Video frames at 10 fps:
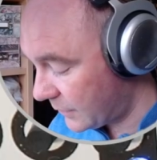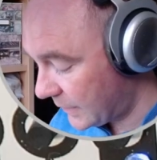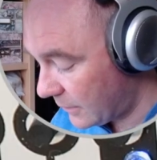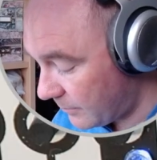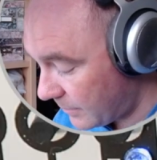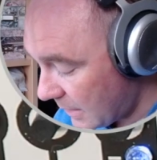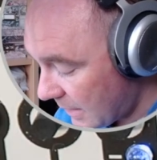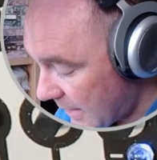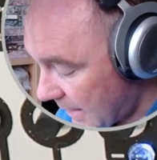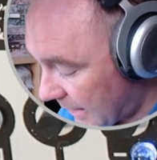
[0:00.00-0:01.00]
set up,
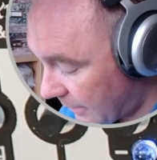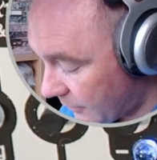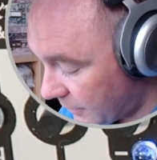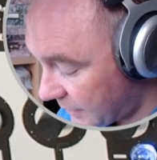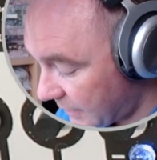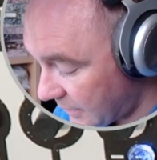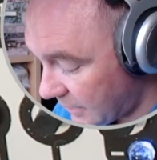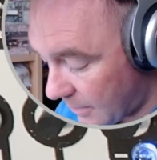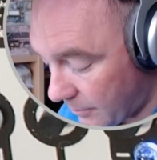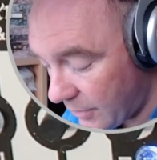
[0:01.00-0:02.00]
and I'm going to send in
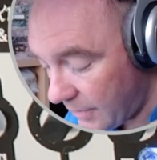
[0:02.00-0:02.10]
a pretty